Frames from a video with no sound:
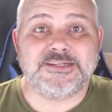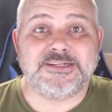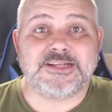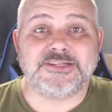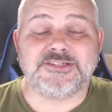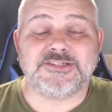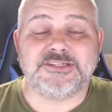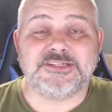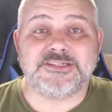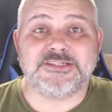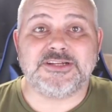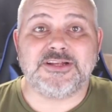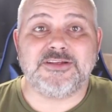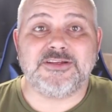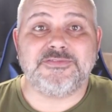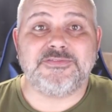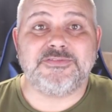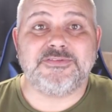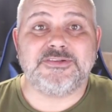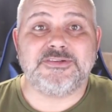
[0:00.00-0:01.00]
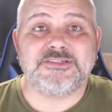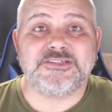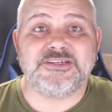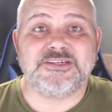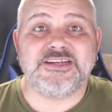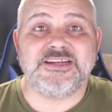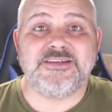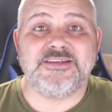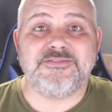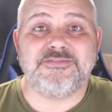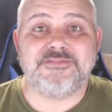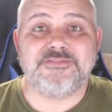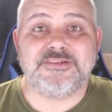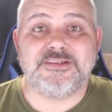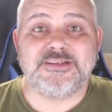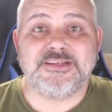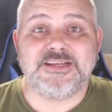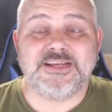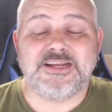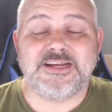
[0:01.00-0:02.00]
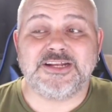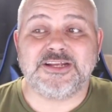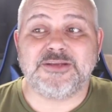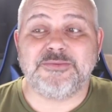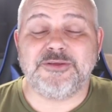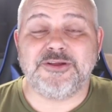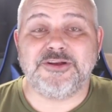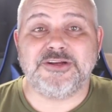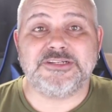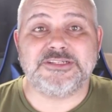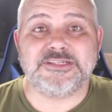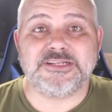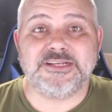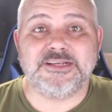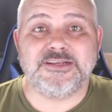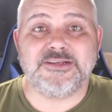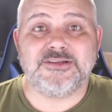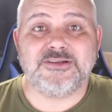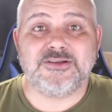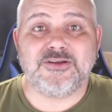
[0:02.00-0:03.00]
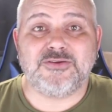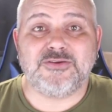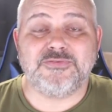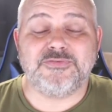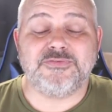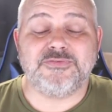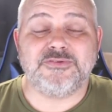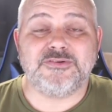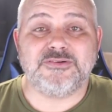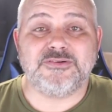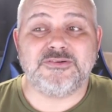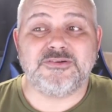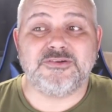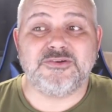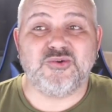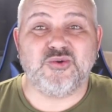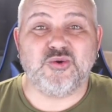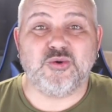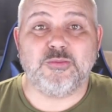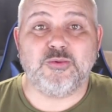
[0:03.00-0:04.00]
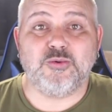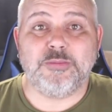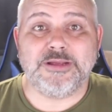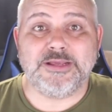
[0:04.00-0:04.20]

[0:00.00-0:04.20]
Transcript: doesn't deserve to live in a community of normal